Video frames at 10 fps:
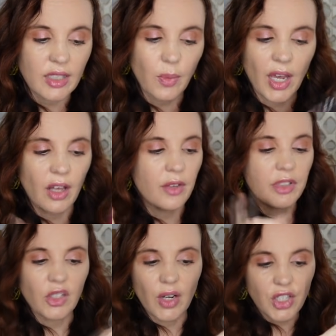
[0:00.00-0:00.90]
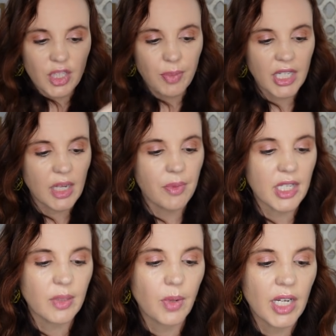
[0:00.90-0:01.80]
as well. So I just picked up
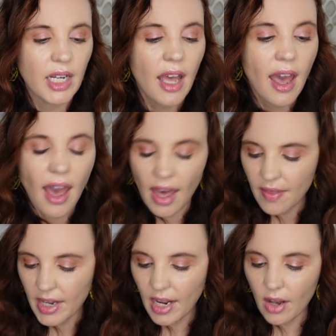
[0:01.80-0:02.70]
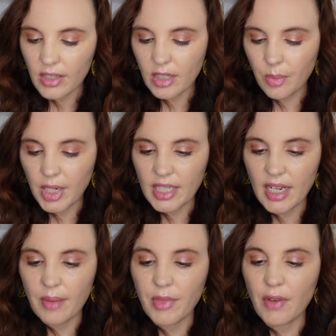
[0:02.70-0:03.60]
this one. And then I also picked
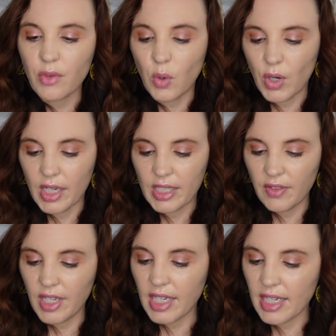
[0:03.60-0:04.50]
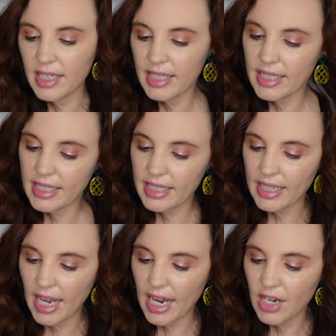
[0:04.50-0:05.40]
up, of course, the
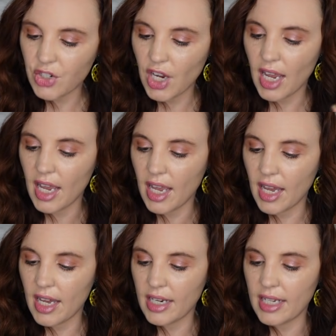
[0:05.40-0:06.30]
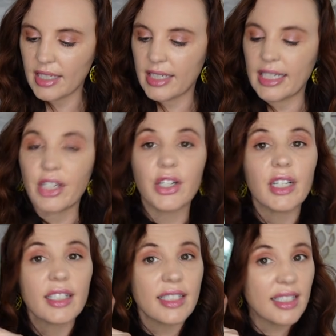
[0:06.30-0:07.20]
sage and
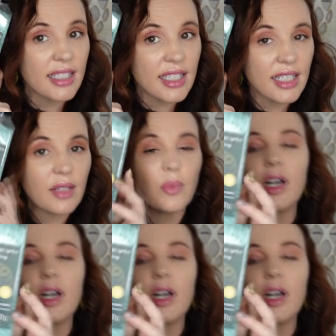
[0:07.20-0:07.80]
cedar scented